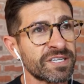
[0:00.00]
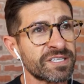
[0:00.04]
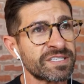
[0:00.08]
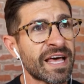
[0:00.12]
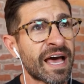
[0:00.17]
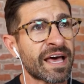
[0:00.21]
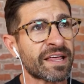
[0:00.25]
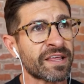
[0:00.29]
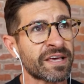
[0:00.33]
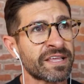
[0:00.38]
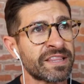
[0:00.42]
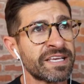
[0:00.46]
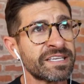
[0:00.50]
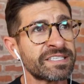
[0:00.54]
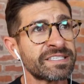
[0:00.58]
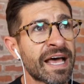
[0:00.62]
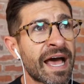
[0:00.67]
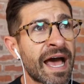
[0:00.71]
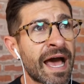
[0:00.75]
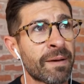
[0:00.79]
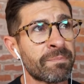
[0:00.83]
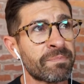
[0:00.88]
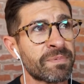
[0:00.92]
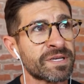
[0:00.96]
just that. Like, this
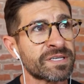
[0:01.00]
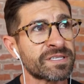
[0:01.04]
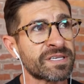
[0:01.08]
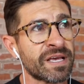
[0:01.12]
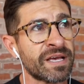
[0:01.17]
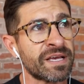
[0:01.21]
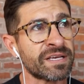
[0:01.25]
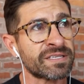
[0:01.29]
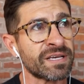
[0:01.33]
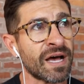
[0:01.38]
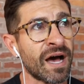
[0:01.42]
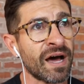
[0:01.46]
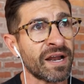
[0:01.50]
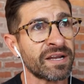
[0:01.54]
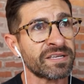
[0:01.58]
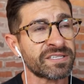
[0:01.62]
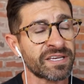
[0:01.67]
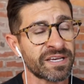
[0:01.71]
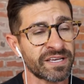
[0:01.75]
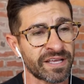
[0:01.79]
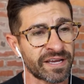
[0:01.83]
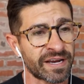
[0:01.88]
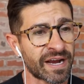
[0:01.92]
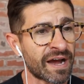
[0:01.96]
app is
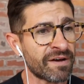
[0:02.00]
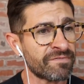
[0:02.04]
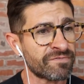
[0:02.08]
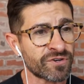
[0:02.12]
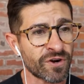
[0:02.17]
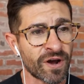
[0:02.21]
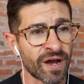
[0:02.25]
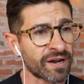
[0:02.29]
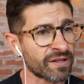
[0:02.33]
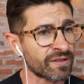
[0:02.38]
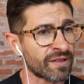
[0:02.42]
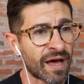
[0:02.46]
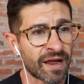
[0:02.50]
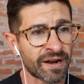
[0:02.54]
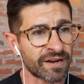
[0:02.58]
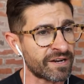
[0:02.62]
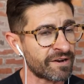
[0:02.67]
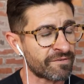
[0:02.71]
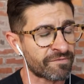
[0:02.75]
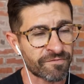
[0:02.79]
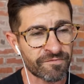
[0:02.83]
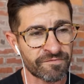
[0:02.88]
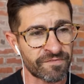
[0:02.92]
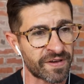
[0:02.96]
honestly, like, I've tried a lot of
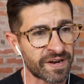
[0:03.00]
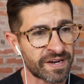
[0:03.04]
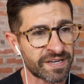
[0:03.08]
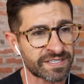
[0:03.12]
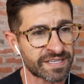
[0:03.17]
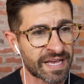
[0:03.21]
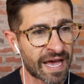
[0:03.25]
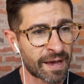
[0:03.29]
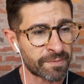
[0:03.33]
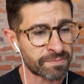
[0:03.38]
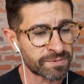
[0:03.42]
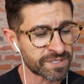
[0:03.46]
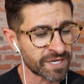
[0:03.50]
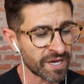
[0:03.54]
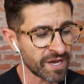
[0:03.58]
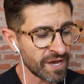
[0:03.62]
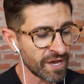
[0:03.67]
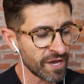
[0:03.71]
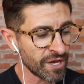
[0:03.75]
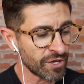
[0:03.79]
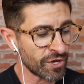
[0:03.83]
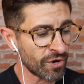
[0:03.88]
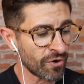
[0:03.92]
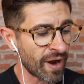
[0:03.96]
different fitness apps.
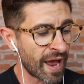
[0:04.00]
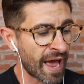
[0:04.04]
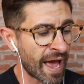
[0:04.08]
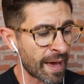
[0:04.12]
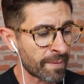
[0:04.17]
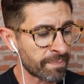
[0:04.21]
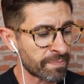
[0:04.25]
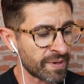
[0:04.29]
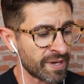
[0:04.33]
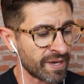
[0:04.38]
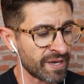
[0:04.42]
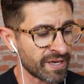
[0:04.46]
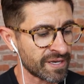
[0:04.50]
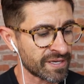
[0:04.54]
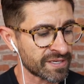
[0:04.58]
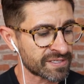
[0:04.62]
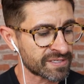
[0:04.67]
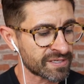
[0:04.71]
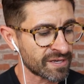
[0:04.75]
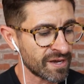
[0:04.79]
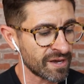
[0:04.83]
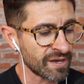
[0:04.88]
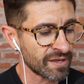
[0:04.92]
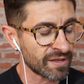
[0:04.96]
Your app
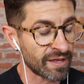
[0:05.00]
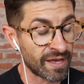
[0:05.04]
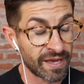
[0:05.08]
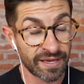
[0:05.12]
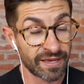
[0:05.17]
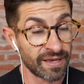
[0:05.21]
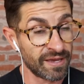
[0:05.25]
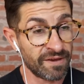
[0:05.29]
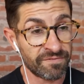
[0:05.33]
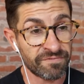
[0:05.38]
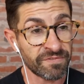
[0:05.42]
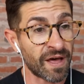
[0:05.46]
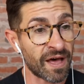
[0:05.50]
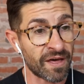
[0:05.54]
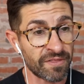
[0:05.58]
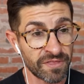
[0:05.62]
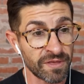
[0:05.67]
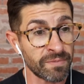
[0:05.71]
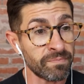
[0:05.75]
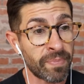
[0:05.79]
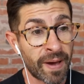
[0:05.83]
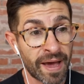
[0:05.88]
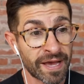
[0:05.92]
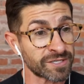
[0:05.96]
is, like, if not
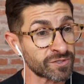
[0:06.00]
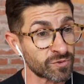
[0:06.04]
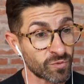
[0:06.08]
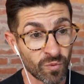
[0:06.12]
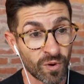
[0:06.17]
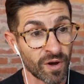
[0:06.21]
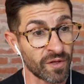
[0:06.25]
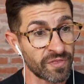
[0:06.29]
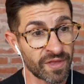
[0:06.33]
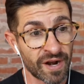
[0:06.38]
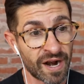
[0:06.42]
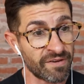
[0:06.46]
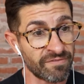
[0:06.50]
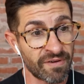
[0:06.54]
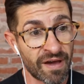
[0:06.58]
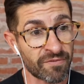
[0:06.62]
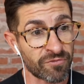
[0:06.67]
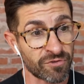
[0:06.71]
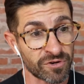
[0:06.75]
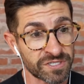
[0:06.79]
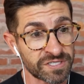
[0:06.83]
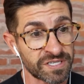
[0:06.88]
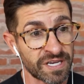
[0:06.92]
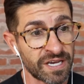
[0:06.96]
the best one that I've
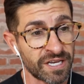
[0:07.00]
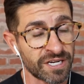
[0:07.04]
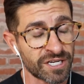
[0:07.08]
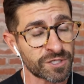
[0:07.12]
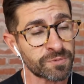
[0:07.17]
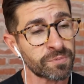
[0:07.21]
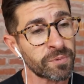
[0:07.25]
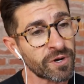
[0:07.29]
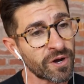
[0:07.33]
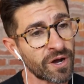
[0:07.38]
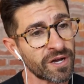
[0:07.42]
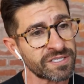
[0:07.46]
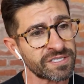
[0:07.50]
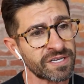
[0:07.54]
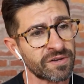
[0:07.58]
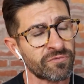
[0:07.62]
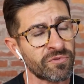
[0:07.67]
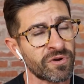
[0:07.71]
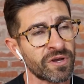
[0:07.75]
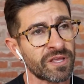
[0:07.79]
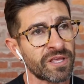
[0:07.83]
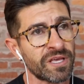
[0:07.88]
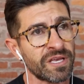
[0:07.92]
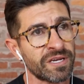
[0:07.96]
ever seen, just because it
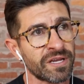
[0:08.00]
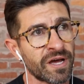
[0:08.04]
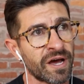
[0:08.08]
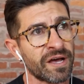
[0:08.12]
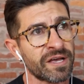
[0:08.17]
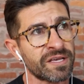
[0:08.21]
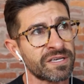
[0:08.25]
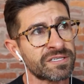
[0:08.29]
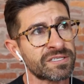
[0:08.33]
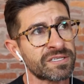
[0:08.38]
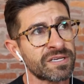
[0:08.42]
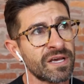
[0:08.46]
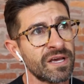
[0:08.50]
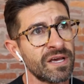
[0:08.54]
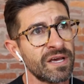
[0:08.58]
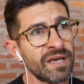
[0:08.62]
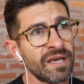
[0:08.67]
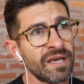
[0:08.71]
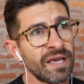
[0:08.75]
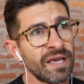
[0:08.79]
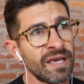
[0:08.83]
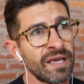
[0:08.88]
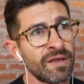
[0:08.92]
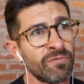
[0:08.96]
really does,
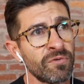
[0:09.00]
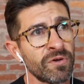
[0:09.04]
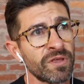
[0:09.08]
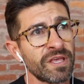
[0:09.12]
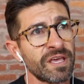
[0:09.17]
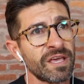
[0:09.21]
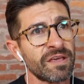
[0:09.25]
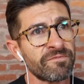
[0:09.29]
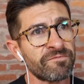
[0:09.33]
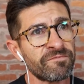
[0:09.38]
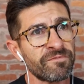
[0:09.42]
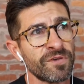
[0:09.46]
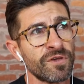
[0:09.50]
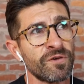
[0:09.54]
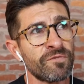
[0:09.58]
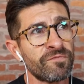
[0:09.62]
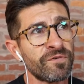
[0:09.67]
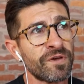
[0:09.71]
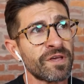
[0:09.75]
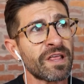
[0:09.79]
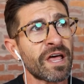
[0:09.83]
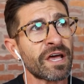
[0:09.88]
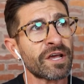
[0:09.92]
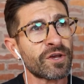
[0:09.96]
you
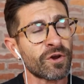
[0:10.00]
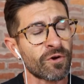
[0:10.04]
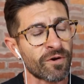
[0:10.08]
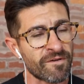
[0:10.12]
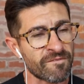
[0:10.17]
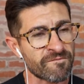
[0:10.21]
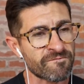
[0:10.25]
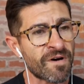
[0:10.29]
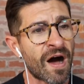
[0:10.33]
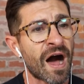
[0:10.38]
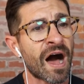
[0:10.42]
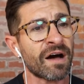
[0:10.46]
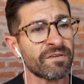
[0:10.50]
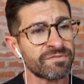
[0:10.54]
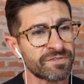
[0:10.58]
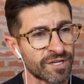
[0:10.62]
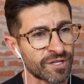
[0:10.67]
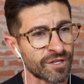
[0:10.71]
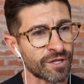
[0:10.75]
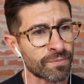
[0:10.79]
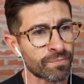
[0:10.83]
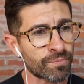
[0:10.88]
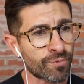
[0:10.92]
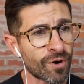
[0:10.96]
feel like you're involved
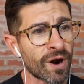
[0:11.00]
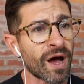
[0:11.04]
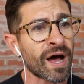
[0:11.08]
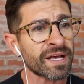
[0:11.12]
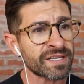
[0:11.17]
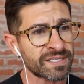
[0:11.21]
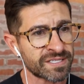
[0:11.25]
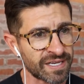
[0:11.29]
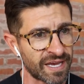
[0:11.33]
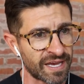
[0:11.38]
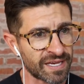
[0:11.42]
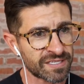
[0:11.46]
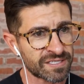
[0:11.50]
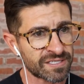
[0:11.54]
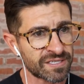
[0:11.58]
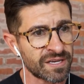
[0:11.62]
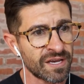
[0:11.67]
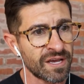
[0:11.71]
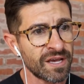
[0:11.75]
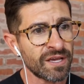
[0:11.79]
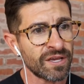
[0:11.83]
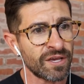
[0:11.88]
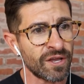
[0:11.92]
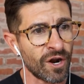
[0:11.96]
in the process,
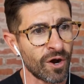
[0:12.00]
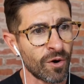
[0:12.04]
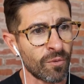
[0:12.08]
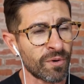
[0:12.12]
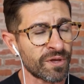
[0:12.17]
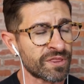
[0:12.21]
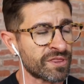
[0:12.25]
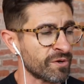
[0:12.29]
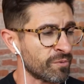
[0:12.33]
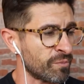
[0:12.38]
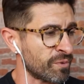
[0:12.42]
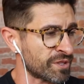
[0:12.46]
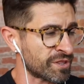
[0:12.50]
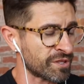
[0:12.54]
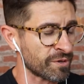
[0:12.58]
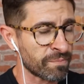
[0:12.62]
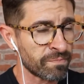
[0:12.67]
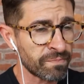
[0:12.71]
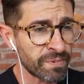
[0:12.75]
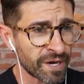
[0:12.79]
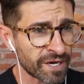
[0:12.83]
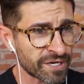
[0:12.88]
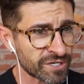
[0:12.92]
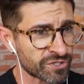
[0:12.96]
with the
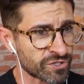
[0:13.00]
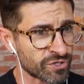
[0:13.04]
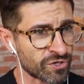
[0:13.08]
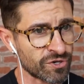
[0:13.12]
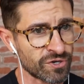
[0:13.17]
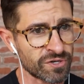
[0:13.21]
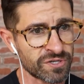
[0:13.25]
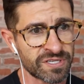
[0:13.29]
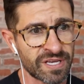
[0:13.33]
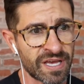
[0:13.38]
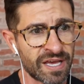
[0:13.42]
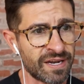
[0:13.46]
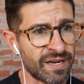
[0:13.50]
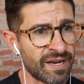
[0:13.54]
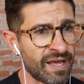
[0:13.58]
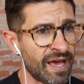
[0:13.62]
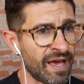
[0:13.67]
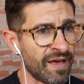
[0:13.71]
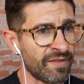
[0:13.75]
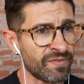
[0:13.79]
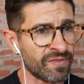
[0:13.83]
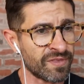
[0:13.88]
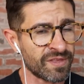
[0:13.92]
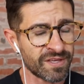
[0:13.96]
pictures
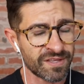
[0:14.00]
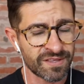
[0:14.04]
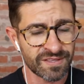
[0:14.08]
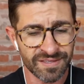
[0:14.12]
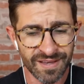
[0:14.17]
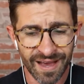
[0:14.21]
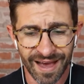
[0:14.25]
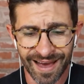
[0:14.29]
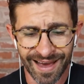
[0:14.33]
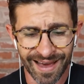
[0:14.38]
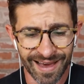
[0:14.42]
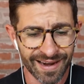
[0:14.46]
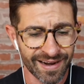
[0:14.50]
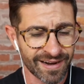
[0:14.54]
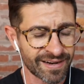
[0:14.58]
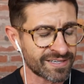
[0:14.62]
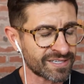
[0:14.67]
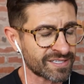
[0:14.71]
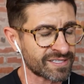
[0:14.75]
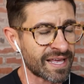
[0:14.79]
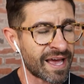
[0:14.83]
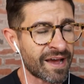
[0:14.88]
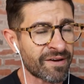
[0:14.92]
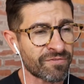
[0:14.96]
and the diet
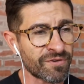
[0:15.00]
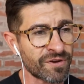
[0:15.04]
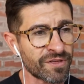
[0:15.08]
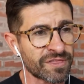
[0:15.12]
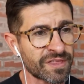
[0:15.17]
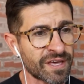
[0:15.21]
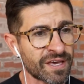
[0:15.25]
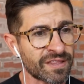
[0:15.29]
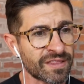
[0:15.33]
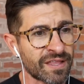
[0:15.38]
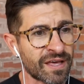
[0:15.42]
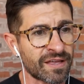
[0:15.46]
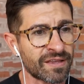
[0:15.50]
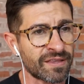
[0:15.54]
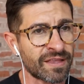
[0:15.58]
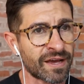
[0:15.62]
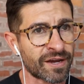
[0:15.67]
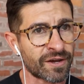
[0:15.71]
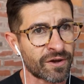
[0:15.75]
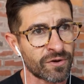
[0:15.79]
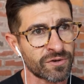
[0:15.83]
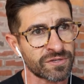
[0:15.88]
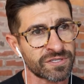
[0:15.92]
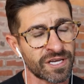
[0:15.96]
and just everything
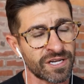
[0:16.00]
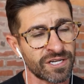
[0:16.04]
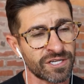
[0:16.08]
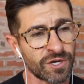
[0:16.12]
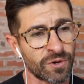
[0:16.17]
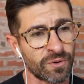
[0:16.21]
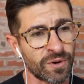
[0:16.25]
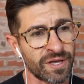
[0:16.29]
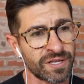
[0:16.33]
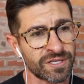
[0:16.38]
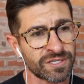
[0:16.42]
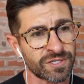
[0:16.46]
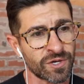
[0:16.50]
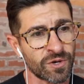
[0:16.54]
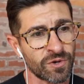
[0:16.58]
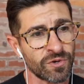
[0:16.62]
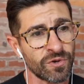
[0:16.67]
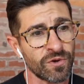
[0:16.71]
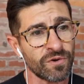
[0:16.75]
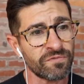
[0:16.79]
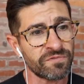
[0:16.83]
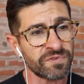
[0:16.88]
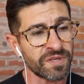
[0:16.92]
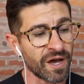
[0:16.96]
that goes into it. And so
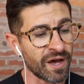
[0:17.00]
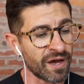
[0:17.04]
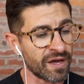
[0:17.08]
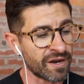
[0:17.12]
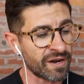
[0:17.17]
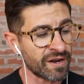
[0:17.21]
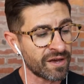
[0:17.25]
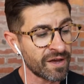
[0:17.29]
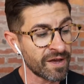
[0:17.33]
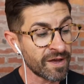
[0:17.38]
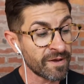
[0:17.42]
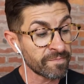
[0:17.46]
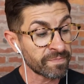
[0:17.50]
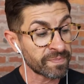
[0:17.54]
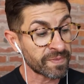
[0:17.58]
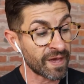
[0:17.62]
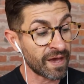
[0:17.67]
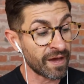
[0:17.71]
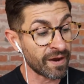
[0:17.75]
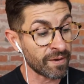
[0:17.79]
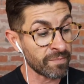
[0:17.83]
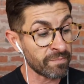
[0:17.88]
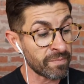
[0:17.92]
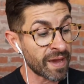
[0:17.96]
you've done
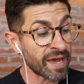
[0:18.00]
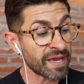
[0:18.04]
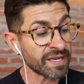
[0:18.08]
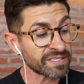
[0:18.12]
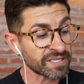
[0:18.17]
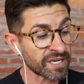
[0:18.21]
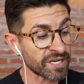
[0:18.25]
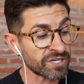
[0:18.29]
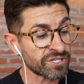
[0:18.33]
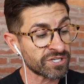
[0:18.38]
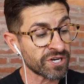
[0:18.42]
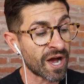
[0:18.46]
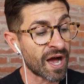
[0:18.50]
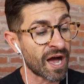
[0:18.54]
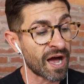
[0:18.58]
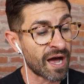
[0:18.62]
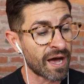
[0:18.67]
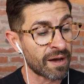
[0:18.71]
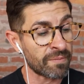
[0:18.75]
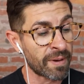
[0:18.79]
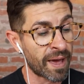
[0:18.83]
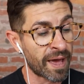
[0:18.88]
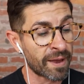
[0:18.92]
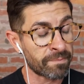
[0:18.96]
an amazing
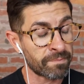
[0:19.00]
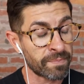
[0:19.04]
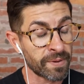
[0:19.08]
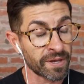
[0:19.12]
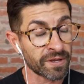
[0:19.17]
job at